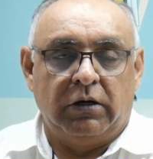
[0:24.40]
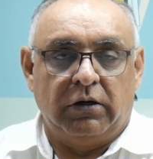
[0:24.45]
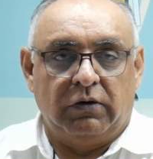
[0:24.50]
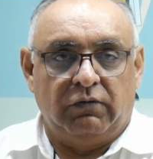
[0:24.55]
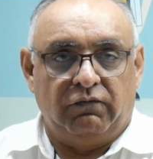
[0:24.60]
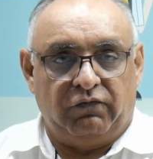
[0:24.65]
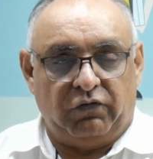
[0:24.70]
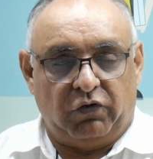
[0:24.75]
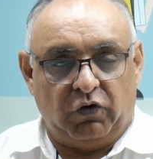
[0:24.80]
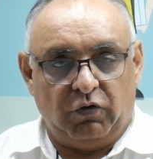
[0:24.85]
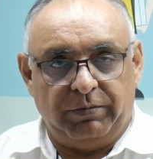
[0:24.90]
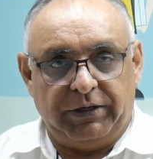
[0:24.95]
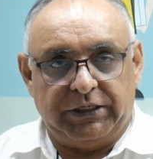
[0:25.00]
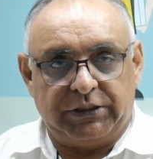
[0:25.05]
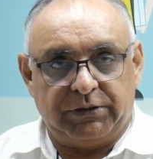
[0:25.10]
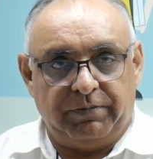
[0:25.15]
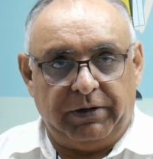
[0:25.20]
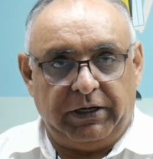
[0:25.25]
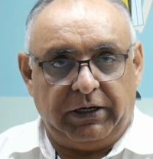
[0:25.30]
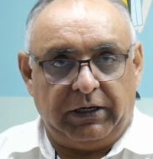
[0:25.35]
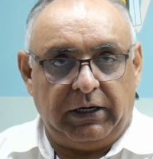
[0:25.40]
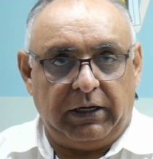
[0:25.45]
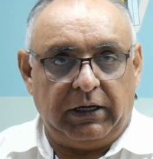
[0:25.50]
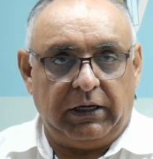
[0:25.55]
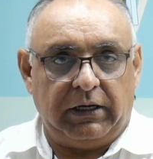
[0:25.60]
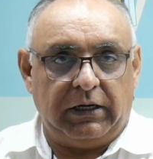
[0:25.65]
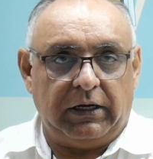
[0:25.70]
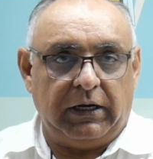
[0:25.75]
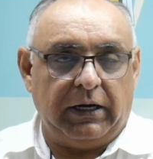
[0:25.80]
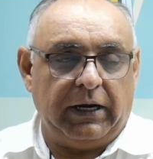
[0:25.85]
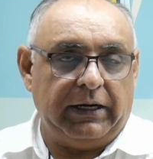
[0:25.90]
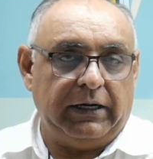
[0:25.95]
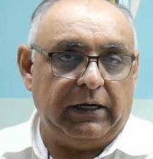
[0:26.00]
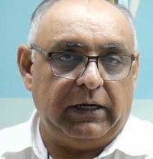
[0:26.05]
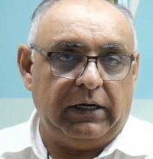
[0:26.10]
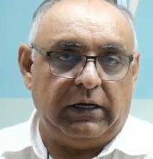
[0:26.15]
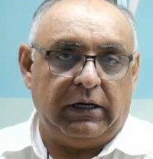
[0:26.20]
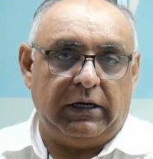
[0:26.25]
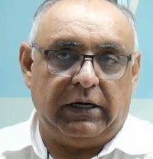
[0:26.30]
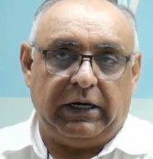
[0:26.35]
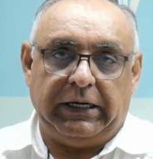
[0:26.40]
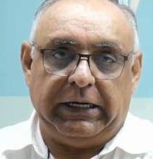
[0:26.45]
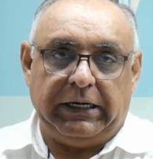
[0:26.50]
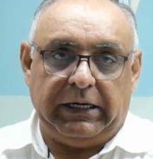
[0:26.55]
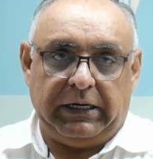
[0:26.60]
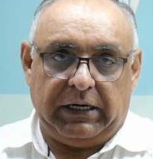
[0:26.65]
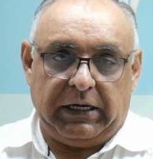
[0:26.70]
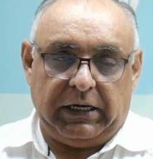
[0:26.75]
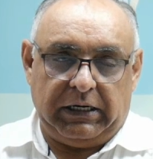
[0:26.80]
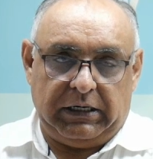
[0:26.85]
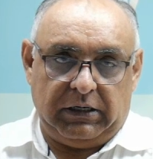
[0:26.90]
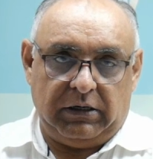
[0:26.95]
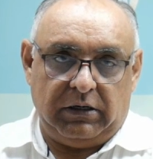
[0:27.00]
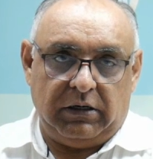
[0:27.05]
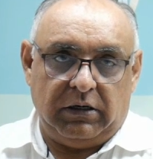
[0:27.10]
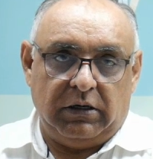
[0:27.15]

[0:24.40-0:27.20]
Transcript: from its beginning in 1999.